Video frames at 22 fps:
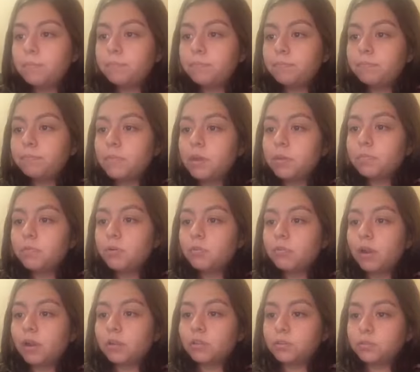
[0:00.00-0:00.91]

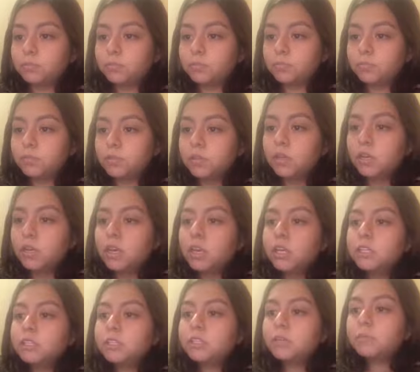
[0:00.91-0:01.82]
Memorandum.
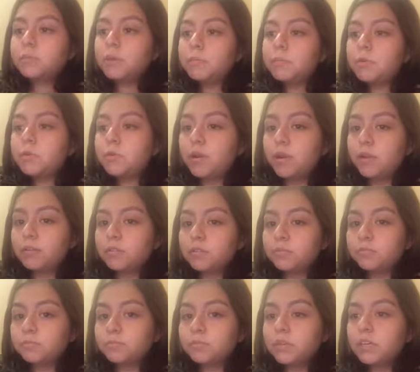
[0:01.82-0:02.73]
The
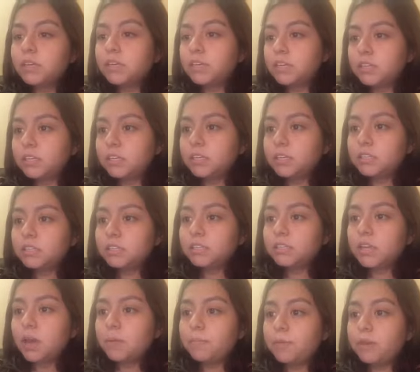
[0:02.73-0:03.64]
memorandum
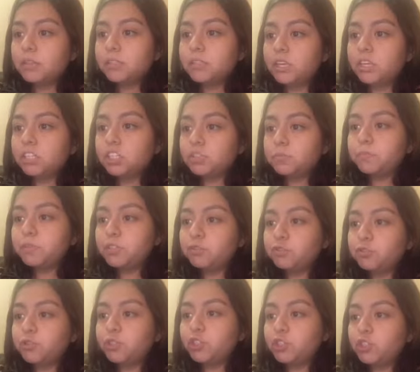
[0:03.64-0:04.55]
is a message
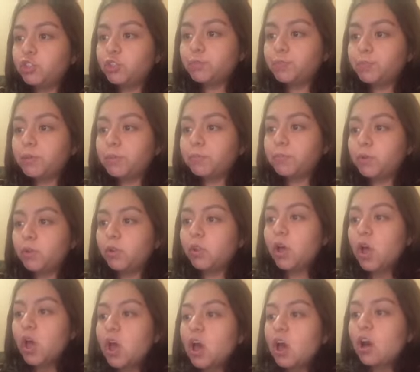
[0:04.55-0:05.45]
between two
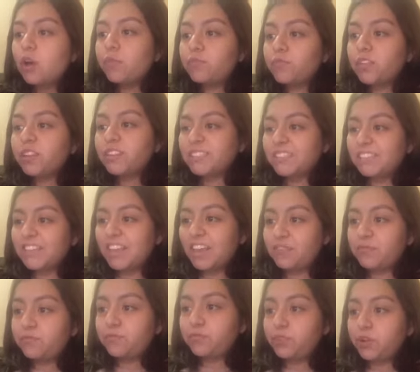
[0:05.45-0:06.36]
people of the
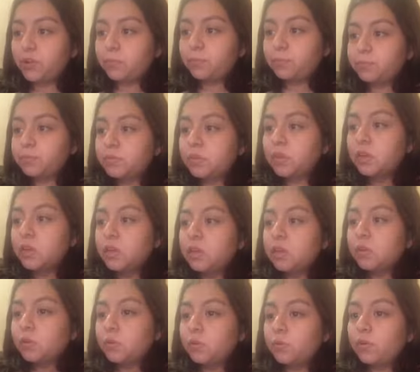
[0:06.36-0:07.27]
same firm,
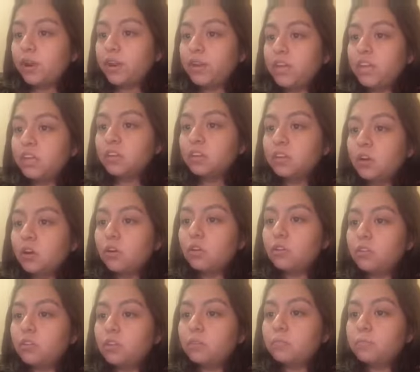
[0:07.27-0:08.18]
written
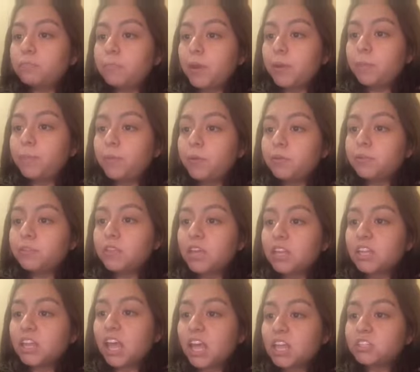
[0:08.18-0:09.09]
on paper
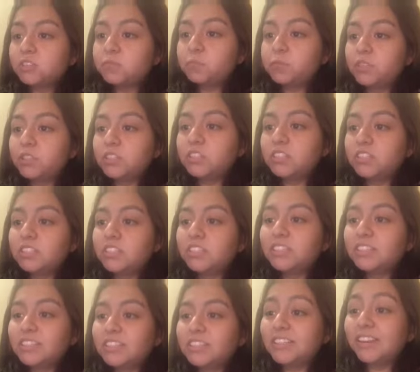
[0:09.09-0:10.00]
that has
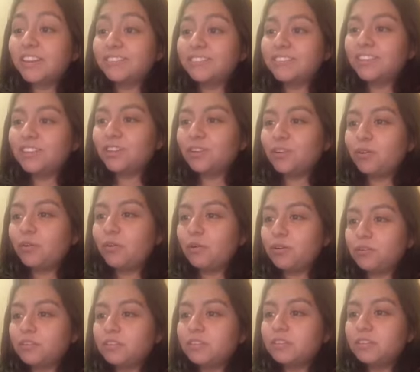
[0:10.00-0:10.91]
printed certain
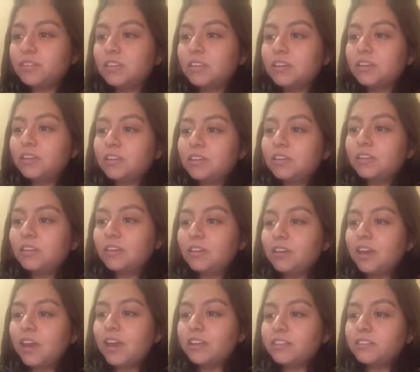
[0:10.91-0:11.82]
words.
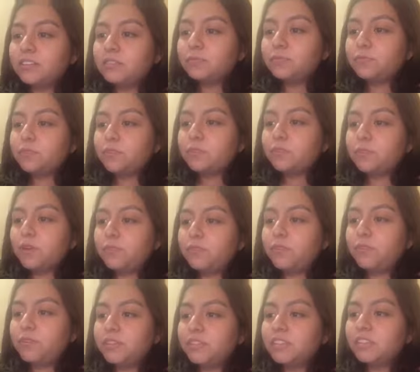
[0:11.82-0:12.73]
Guides for
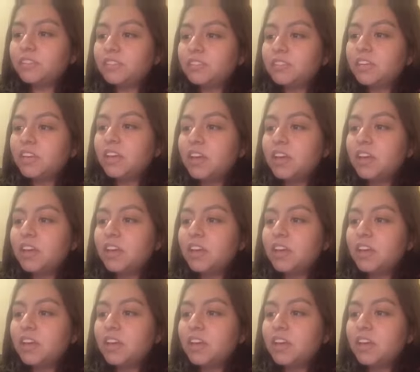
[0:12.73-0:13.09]
reference.